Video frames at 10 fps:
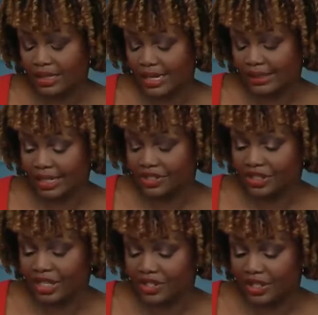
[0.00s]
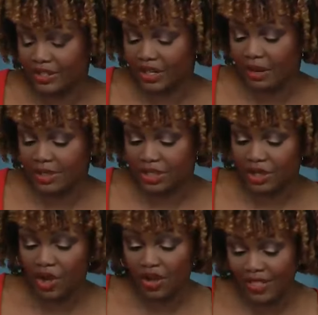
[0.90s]
uh, legislation that's come
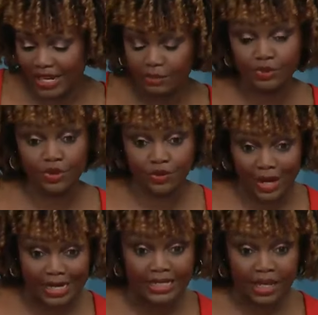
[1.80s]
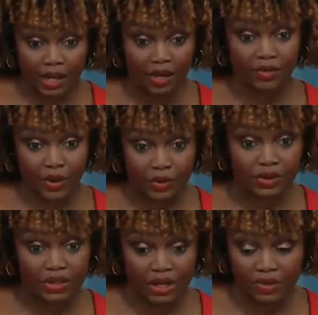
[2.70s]
into law to help create uh,
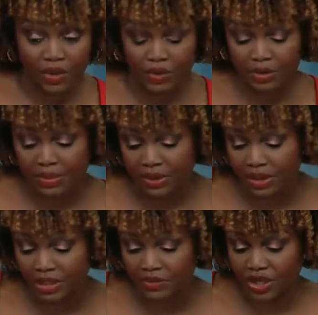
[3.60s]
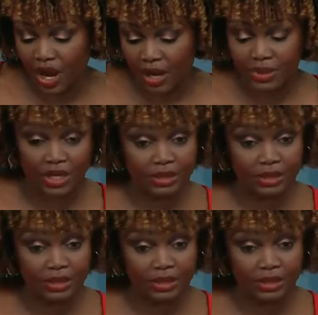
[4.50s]
those those millions of jobs.